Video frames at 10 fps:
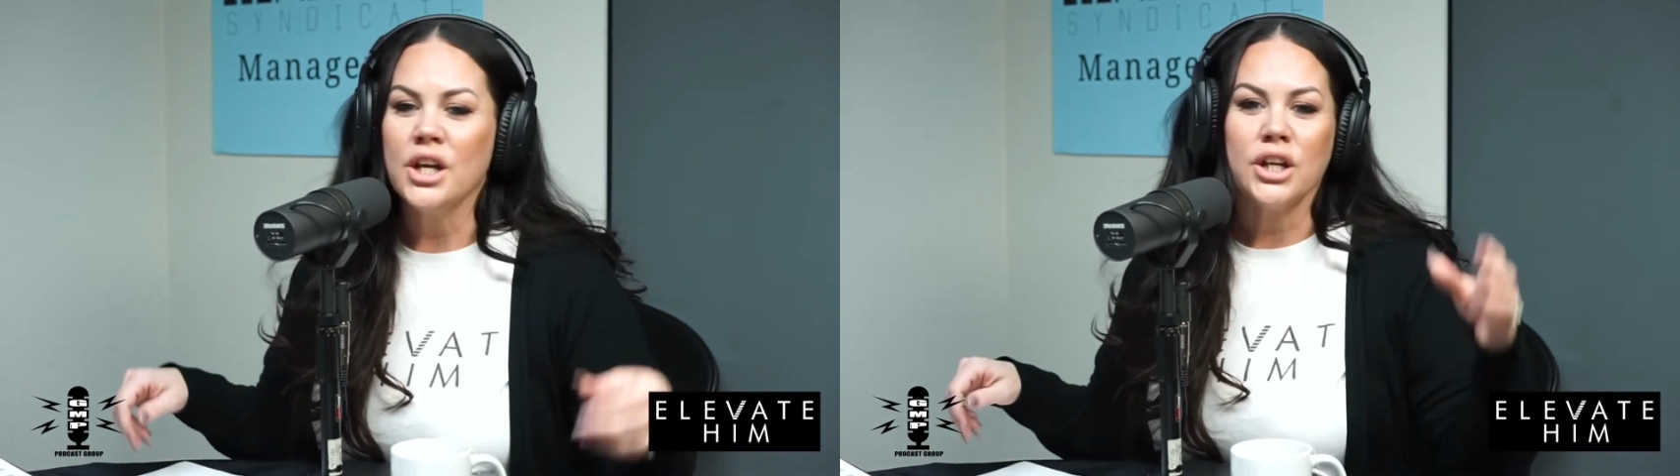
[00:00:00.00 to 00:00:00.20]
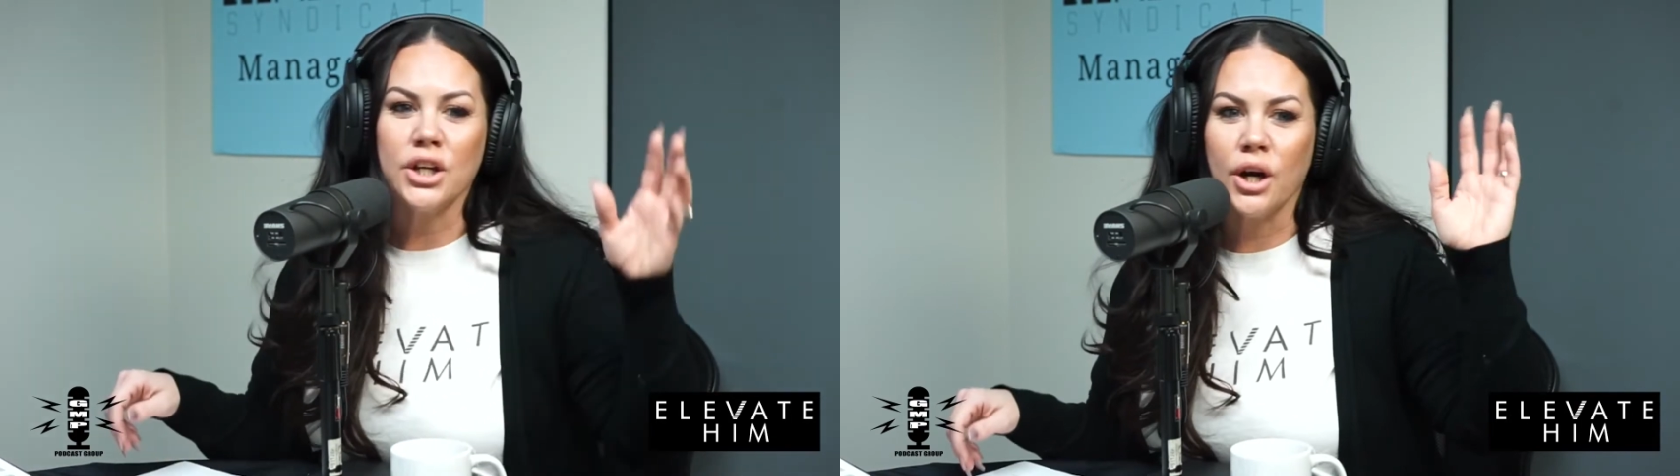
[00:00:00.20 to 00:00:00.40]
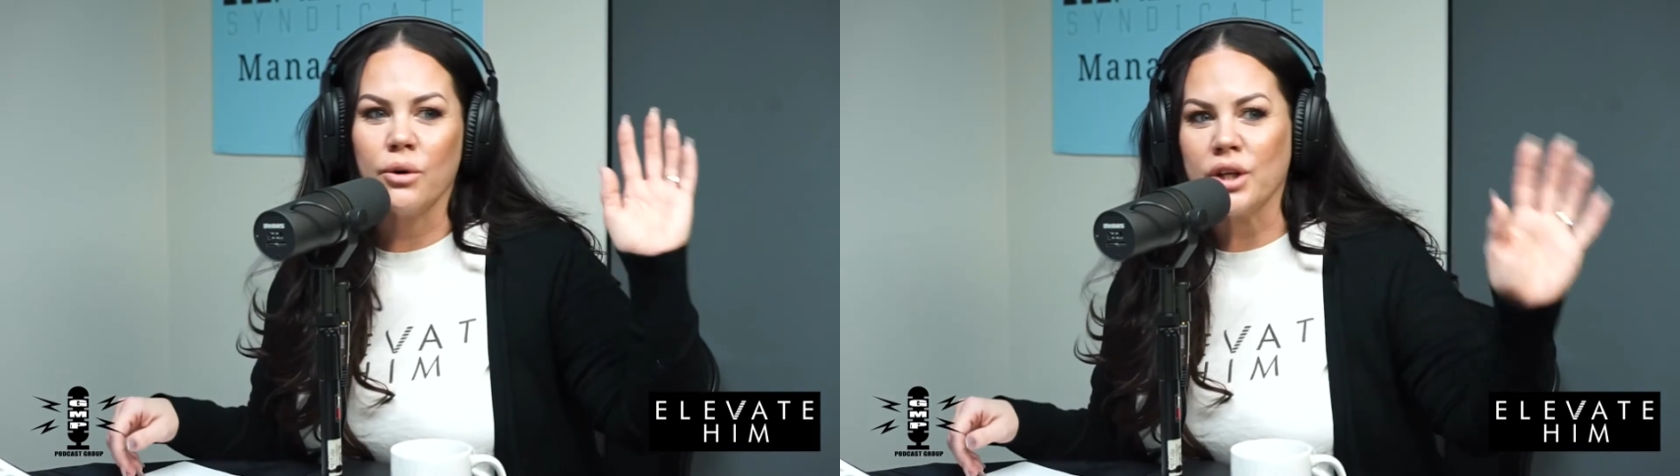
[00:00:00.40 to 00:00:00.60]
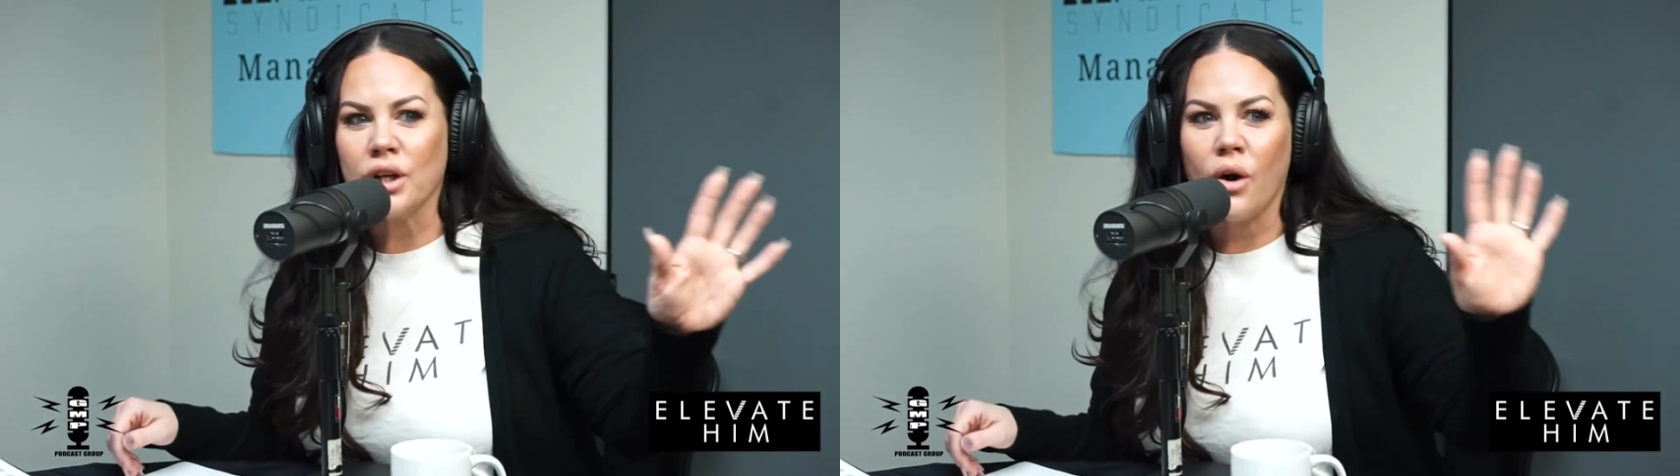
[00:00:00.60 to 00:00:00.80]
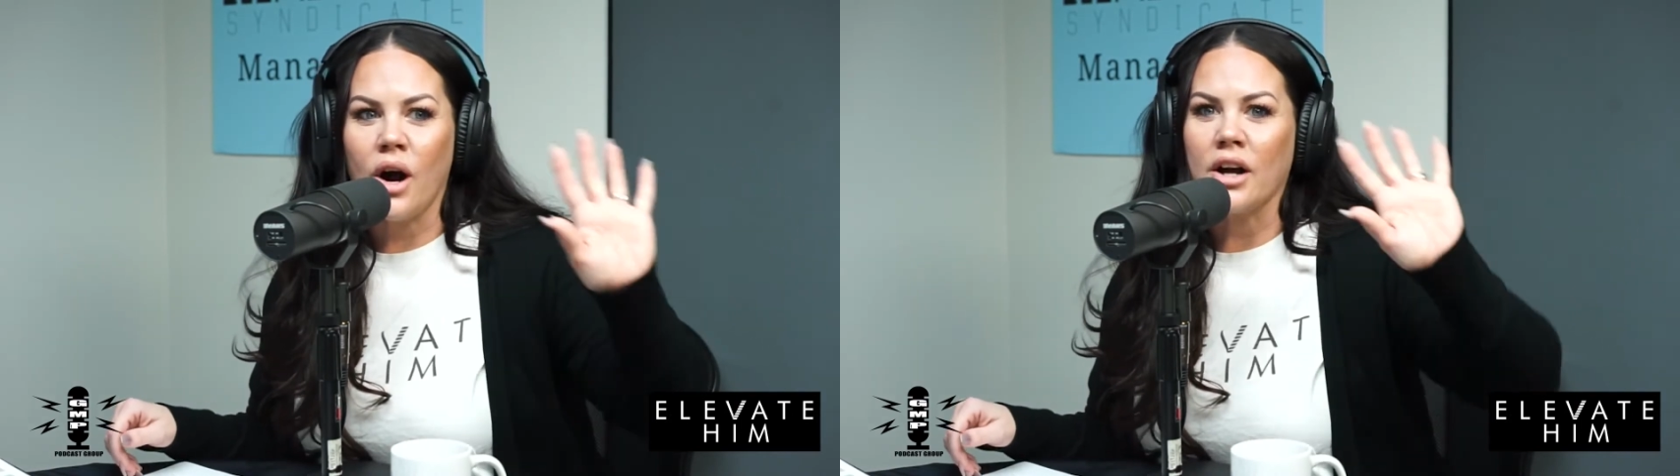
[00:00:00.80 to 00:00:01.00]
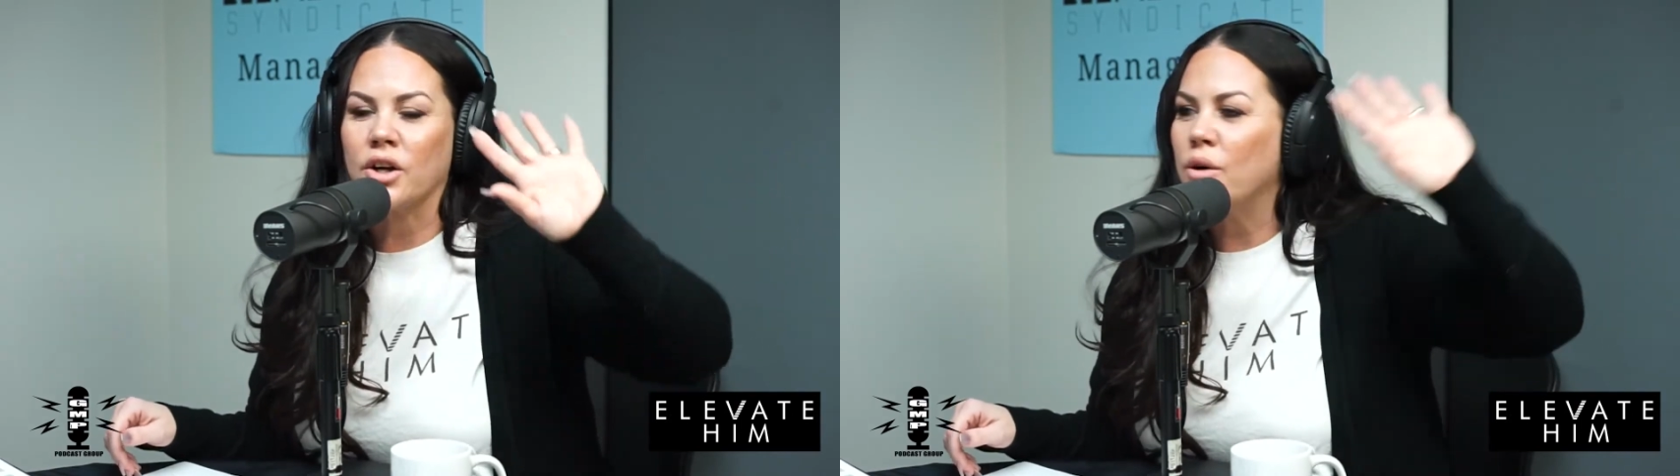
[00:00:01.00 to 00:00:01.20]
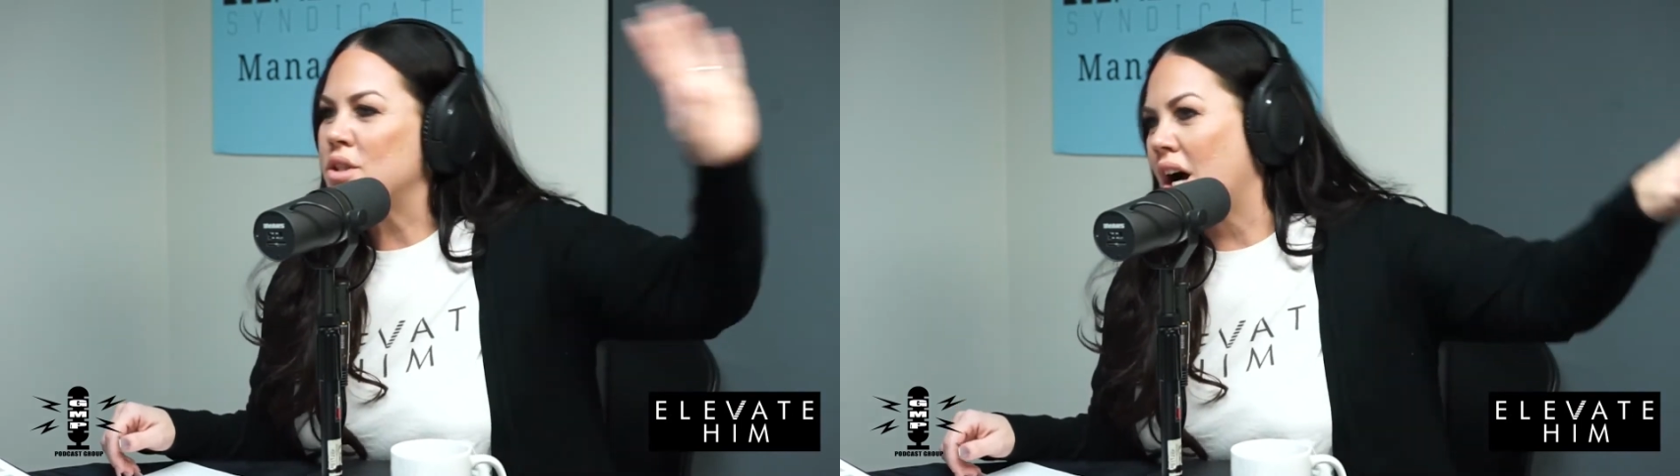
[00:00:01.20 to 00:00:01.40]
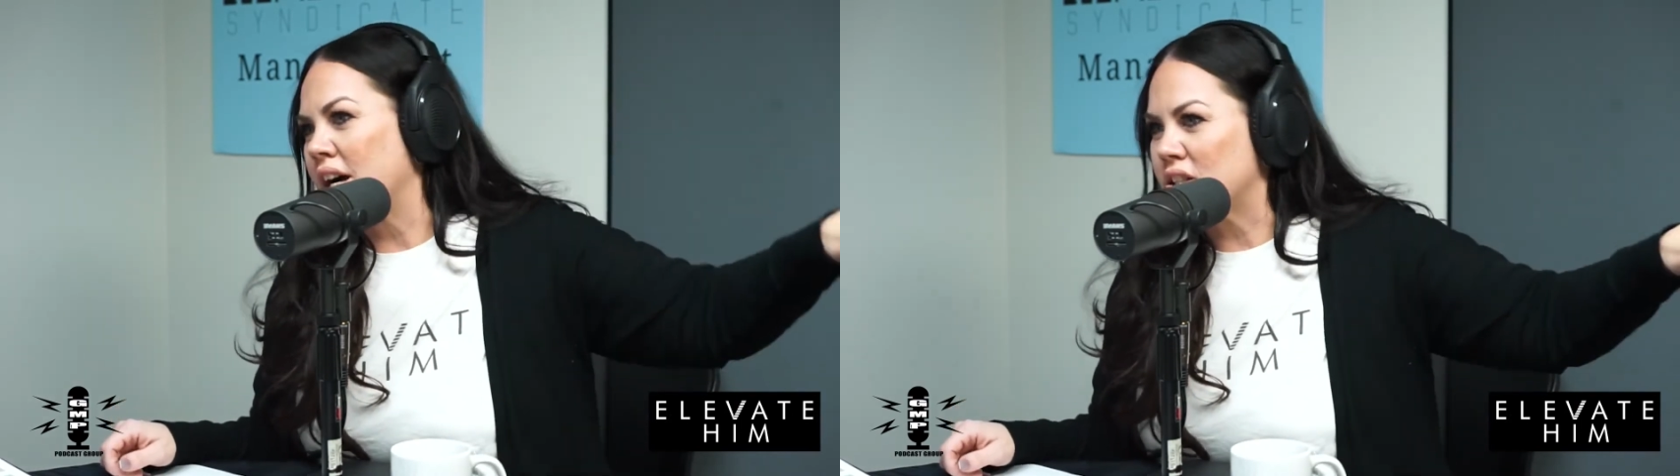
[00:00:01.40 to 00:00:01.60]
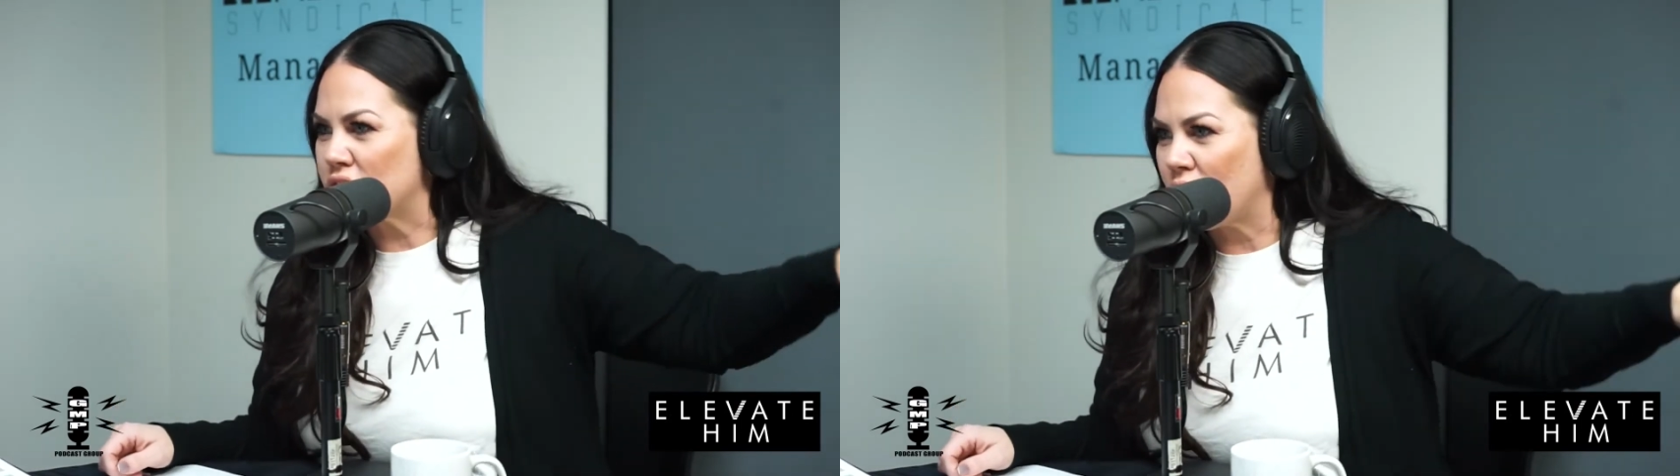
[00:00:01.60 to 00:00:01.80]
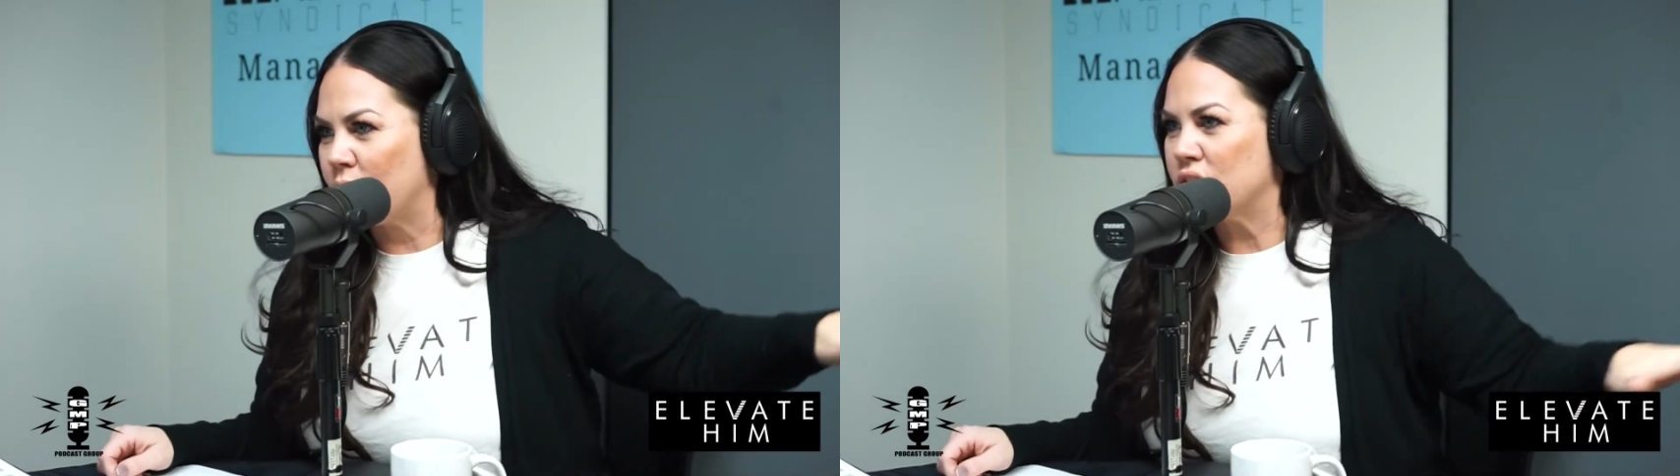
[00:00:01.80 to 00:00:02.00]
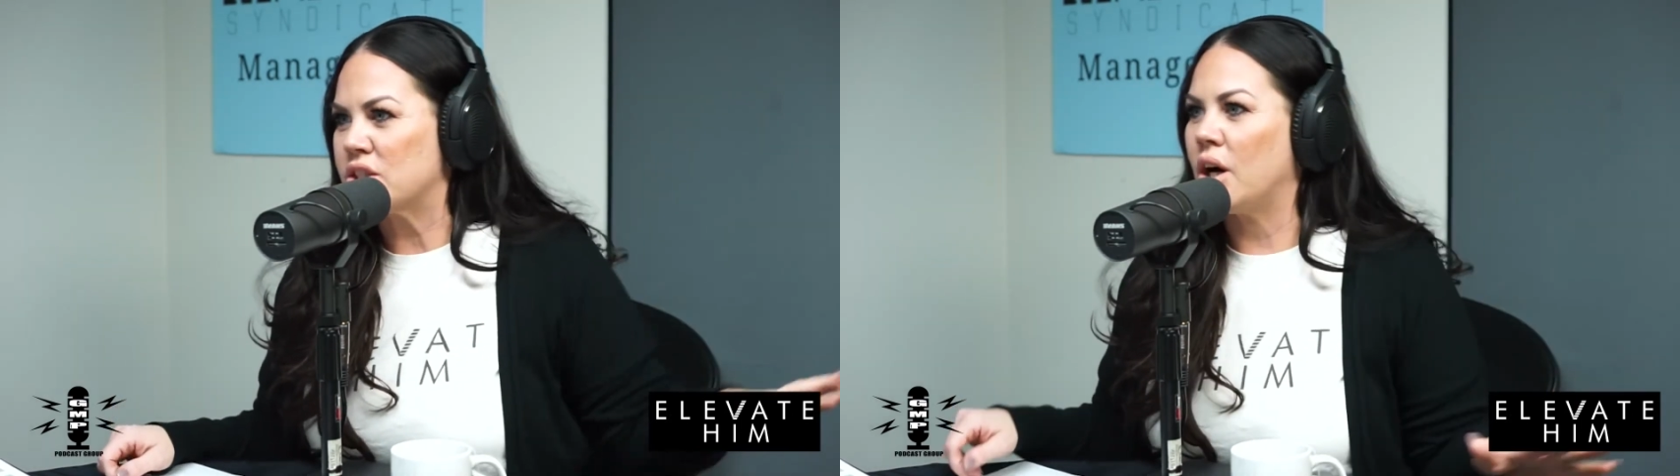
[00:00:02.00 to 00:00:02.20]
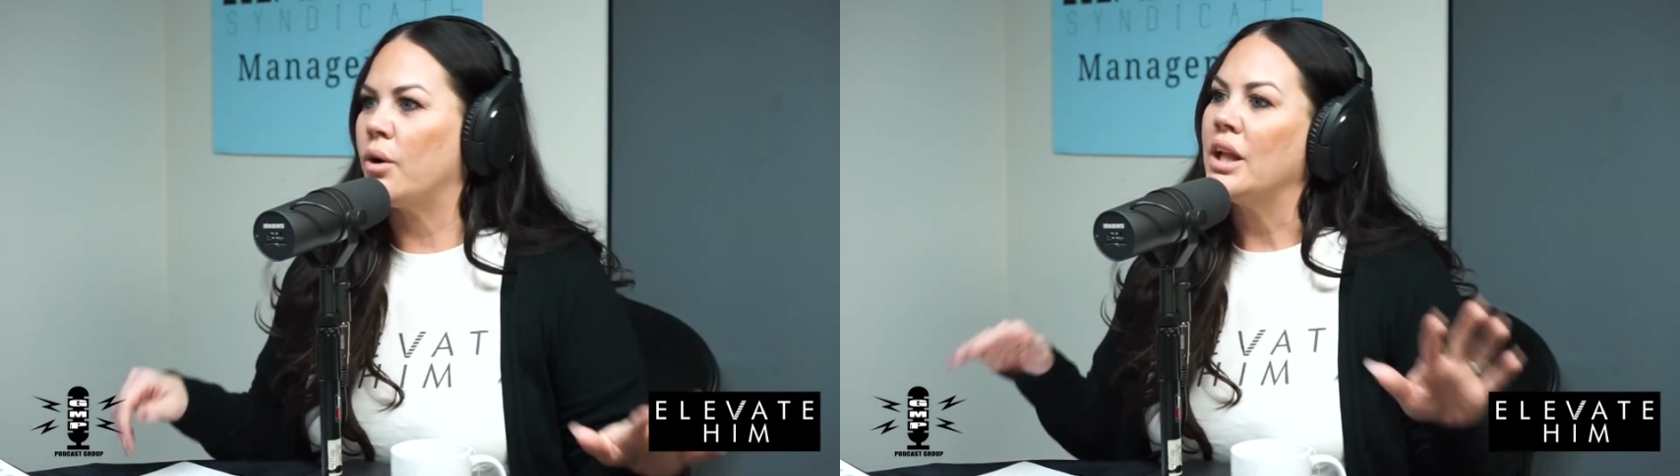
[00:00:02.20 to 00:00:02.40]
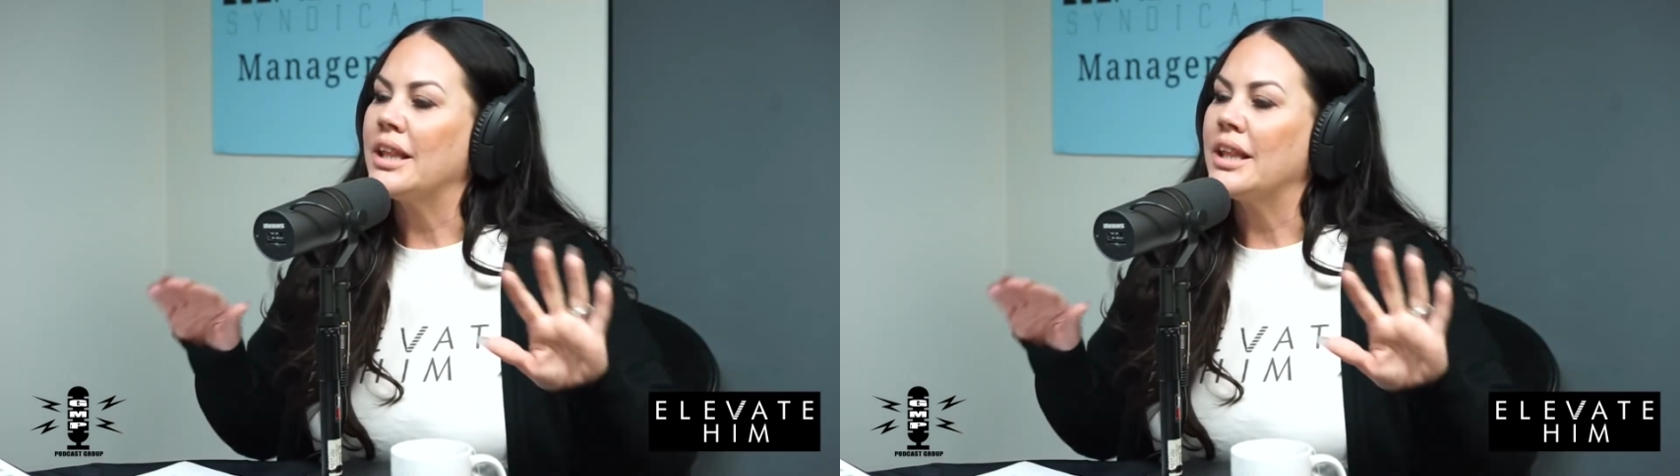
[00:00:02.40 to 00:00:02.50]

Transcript: Right. You know, go talk to so-and-so.